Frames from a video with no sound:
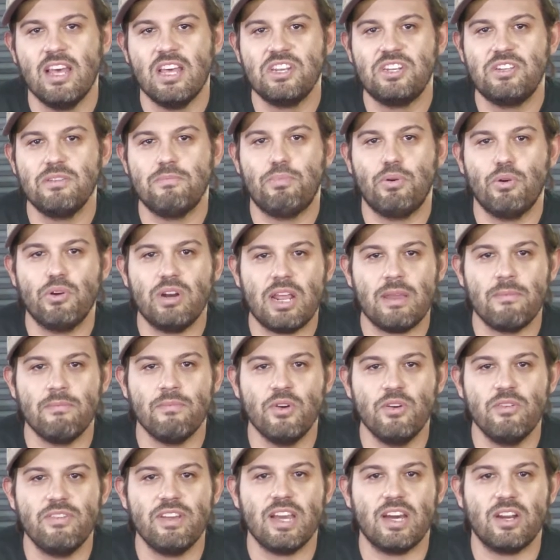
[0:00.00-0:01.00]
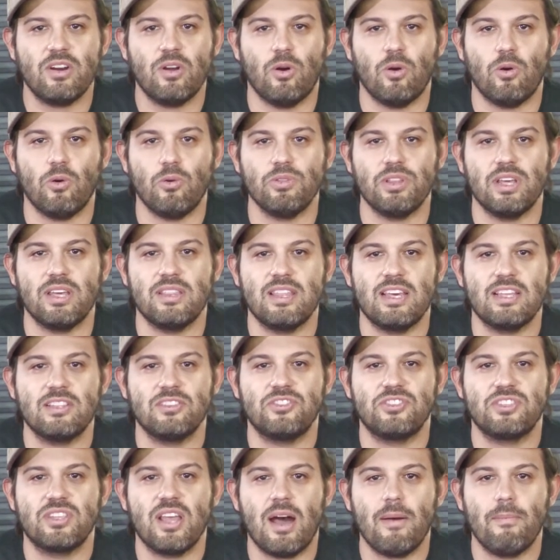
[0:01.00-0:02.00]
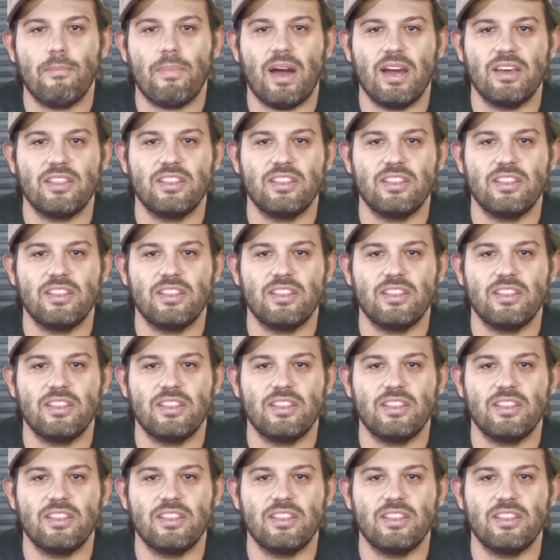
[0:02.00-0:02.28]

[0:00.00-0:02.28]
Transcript: to put a movie on hold and then stop by